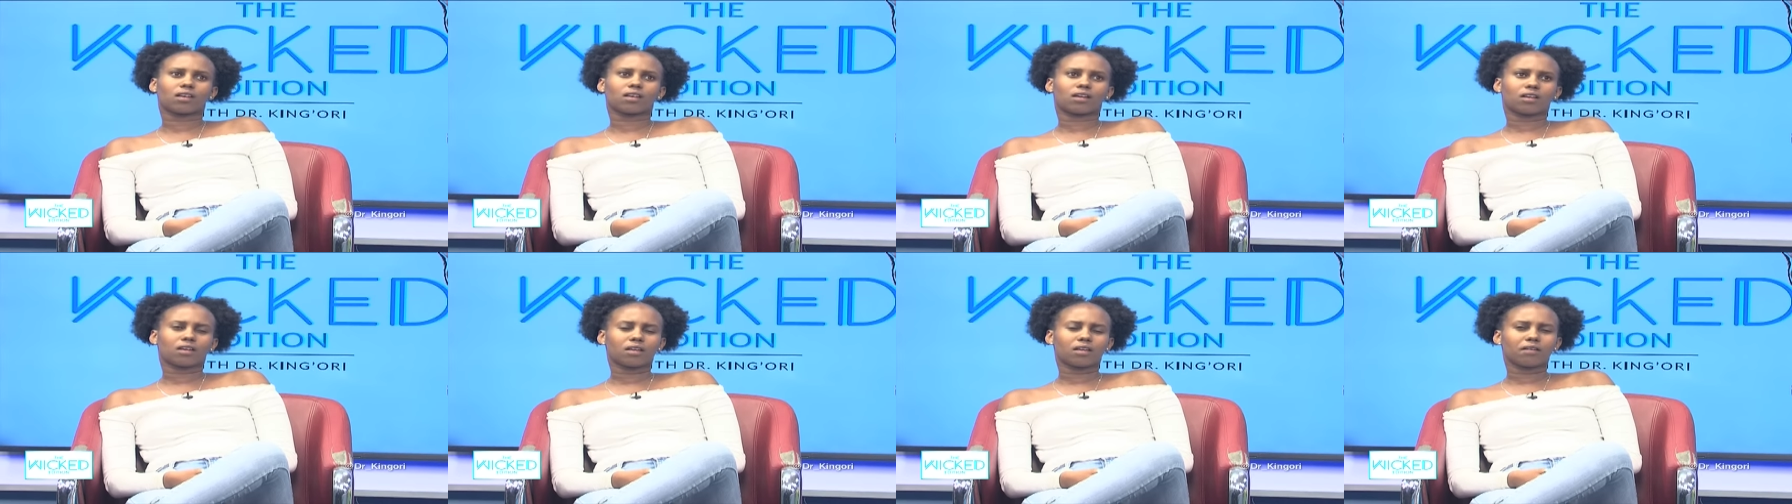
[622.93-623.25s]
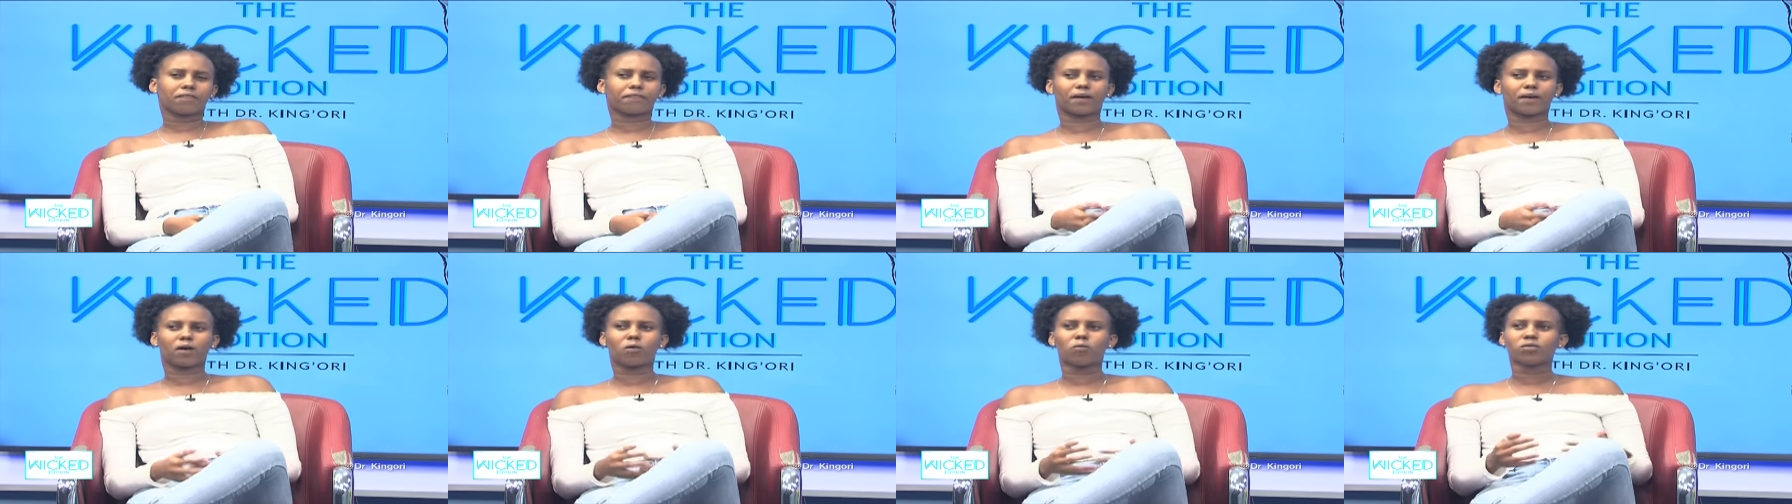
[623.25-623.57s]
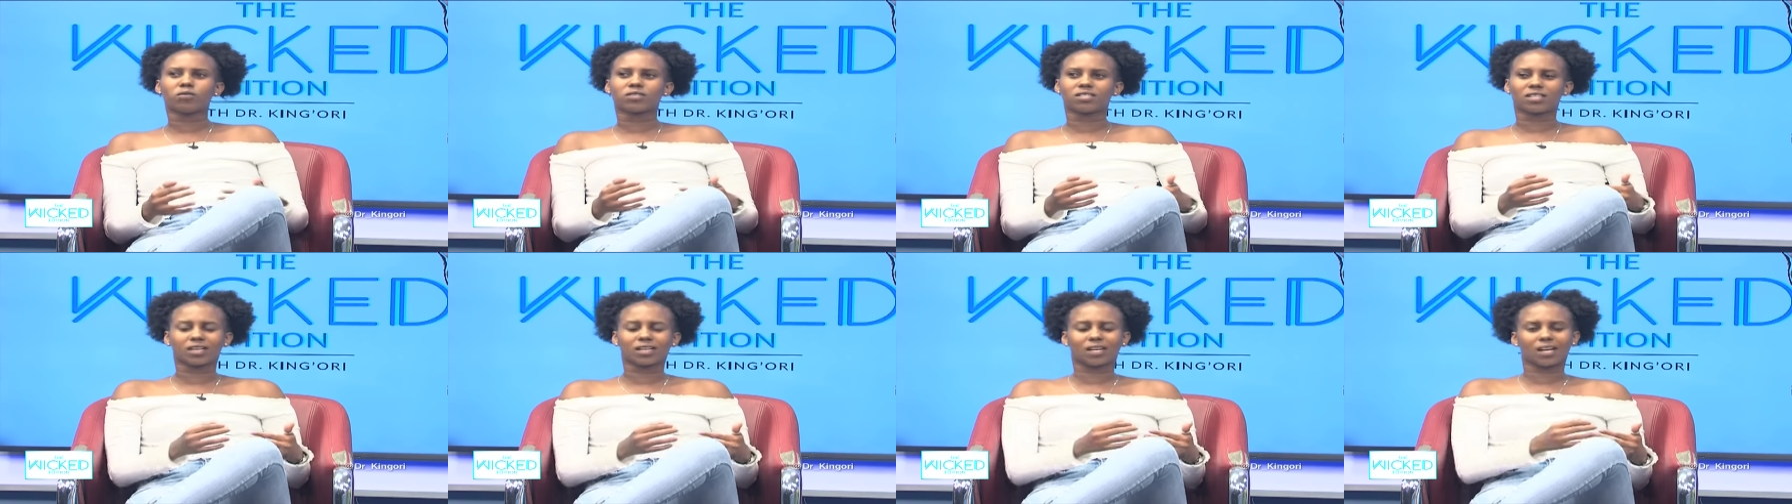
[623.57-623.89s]
if I would
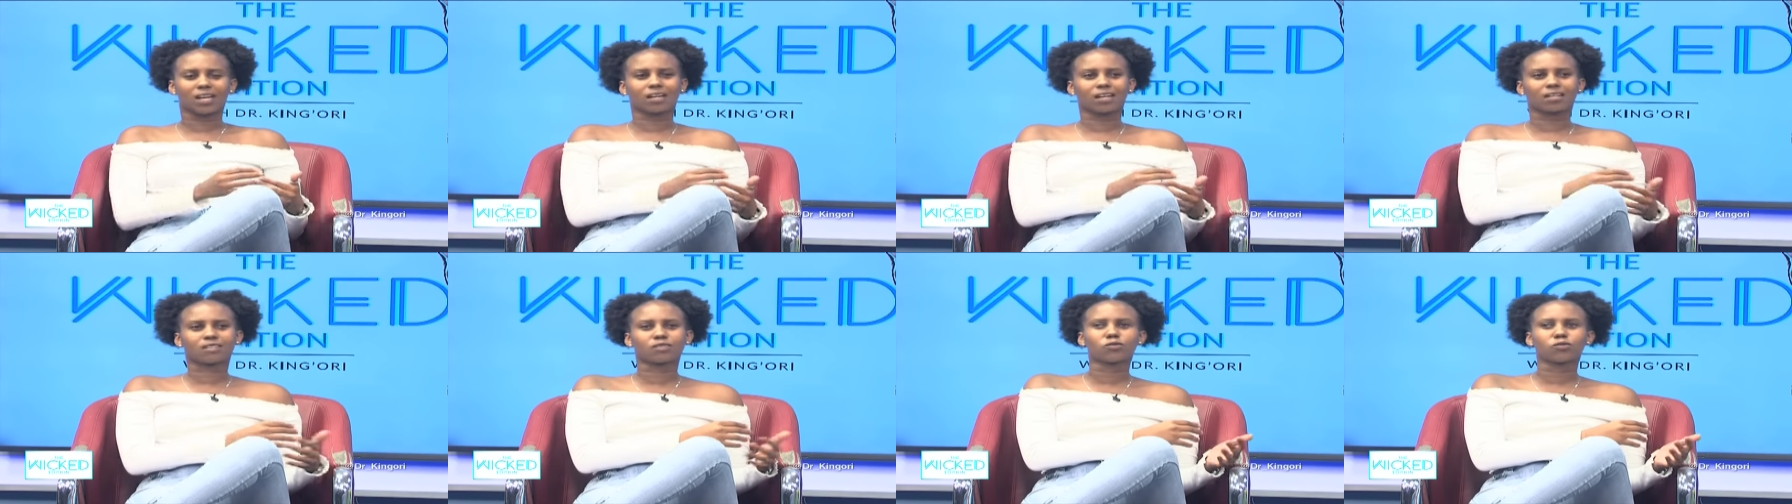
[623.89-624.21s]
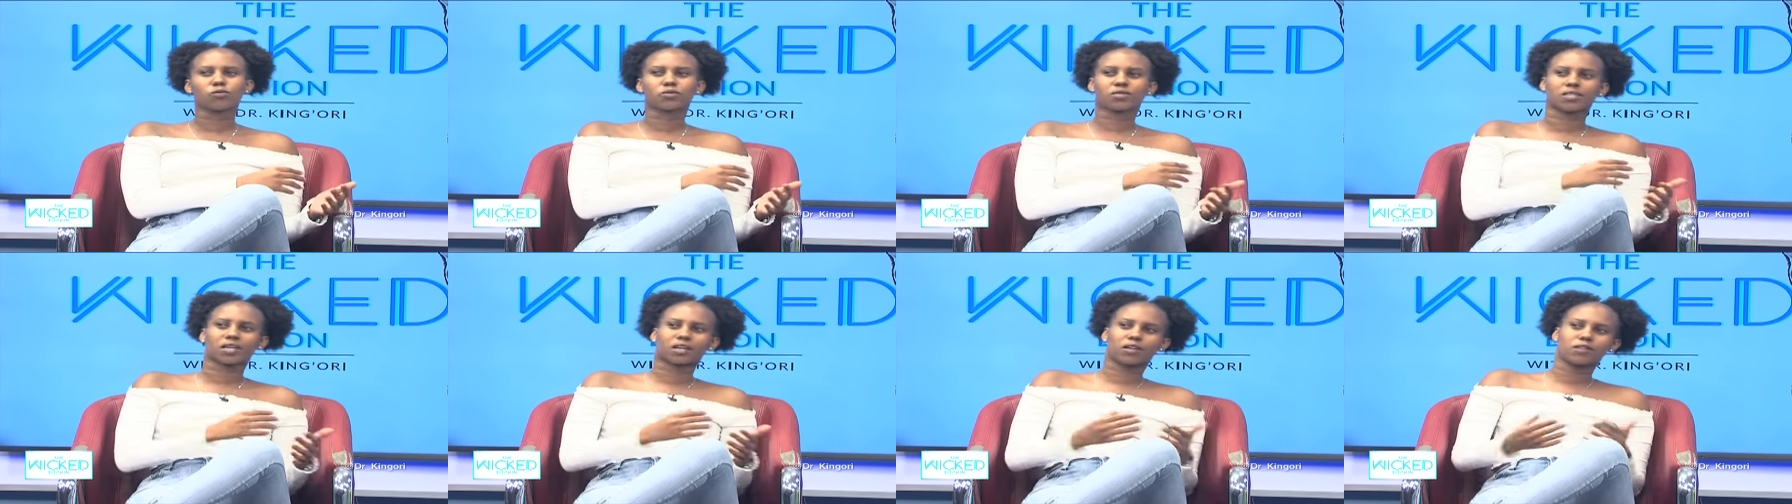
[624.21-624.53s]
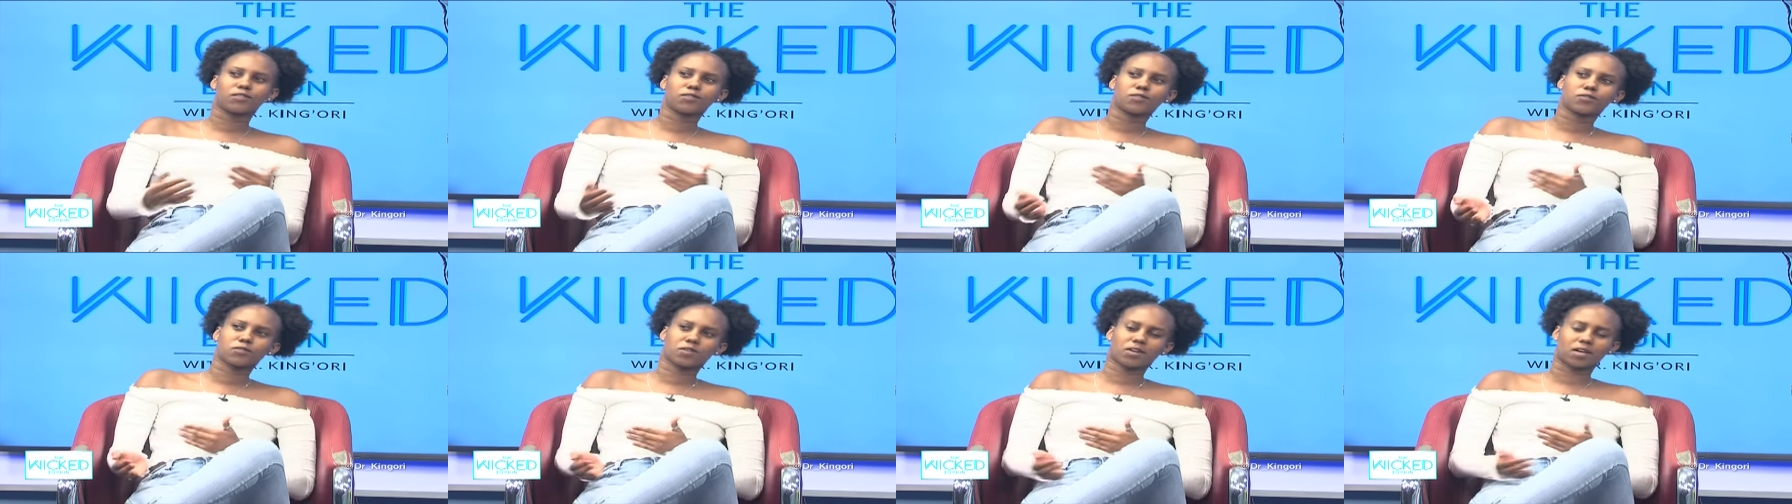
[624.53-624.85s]
take like 2
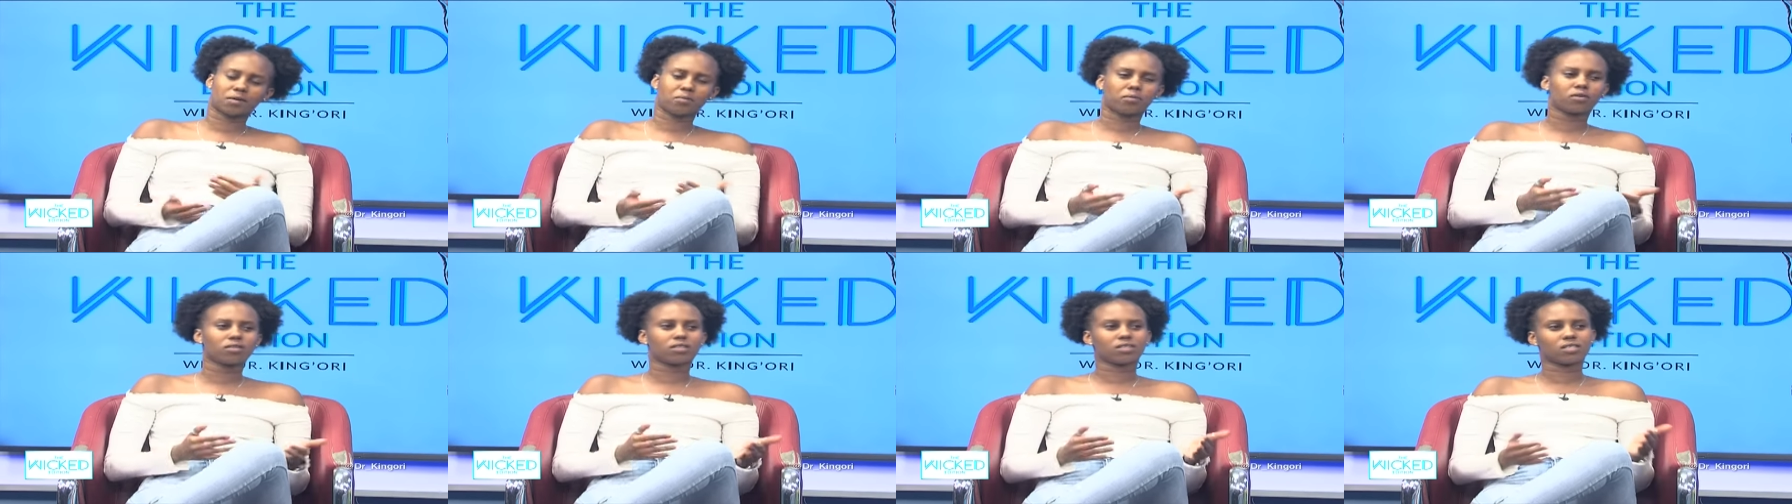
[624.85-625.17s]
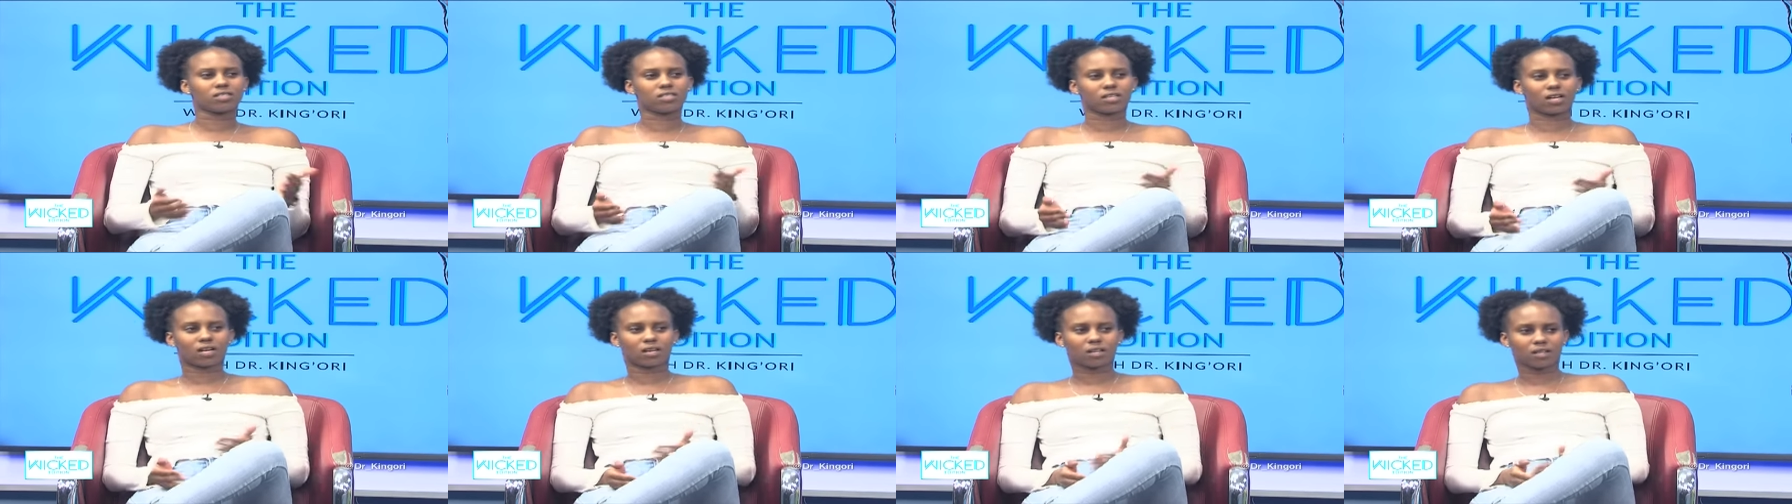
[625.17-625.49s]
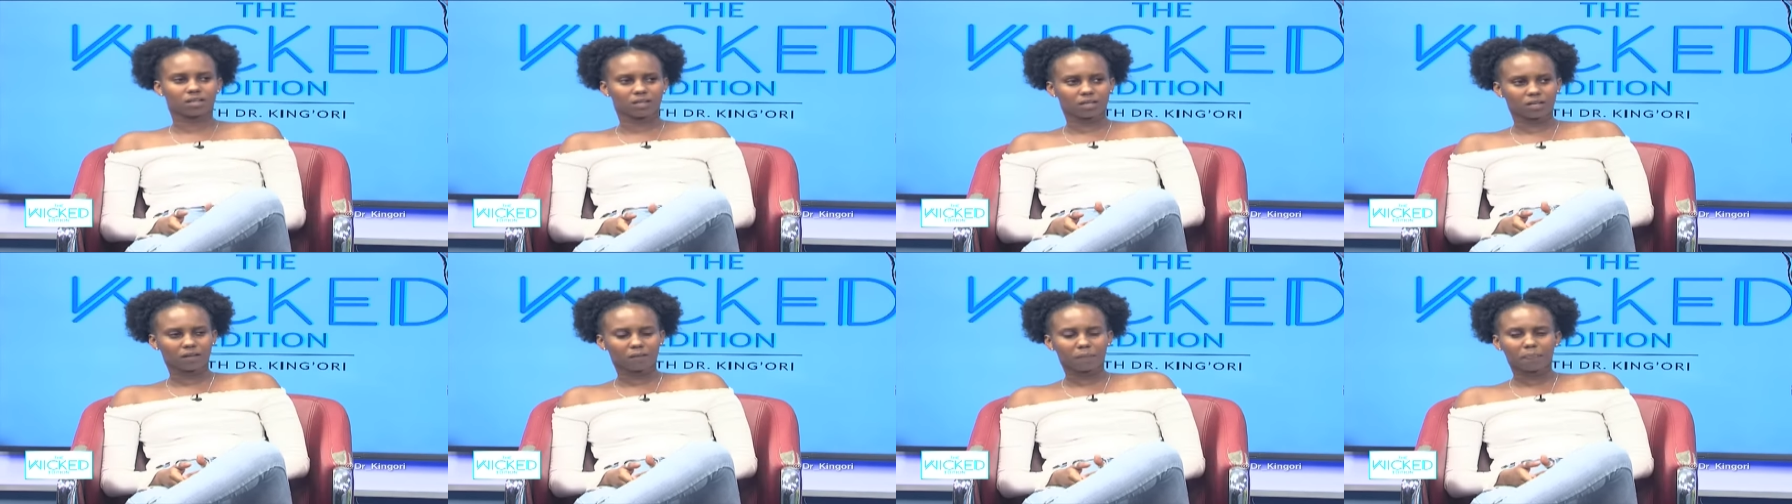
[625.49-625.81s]
seconds to talk about the
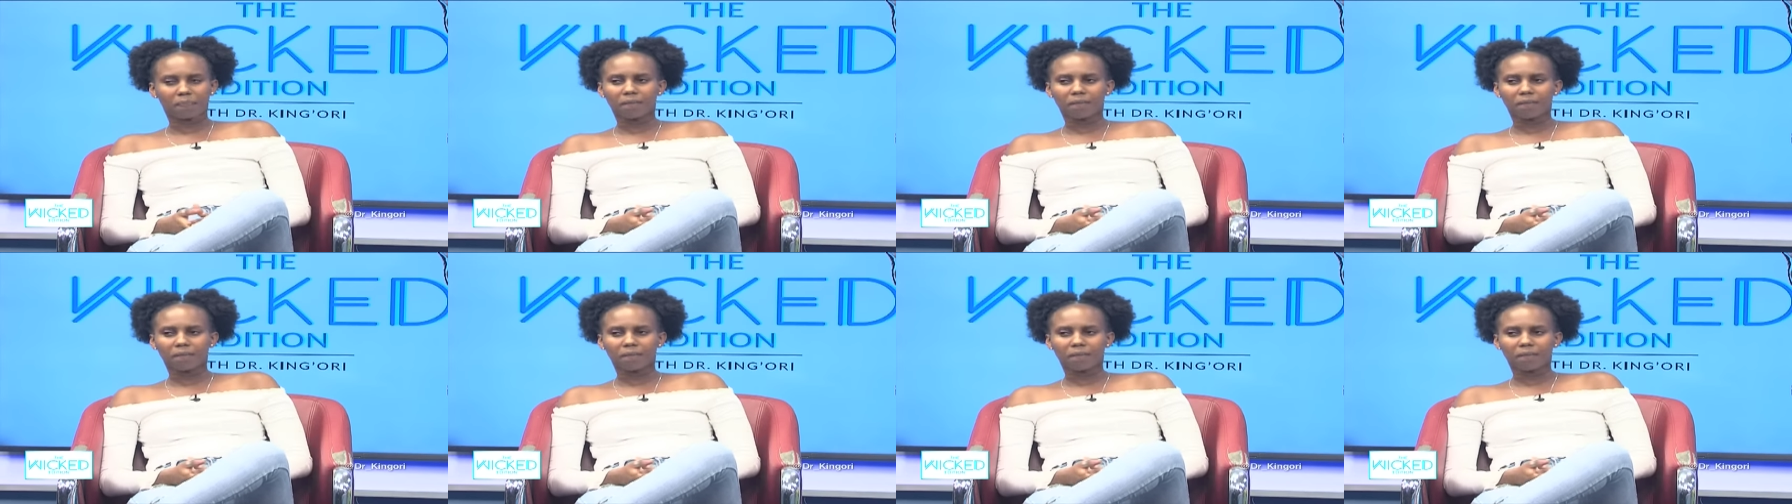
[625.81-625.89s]
journey,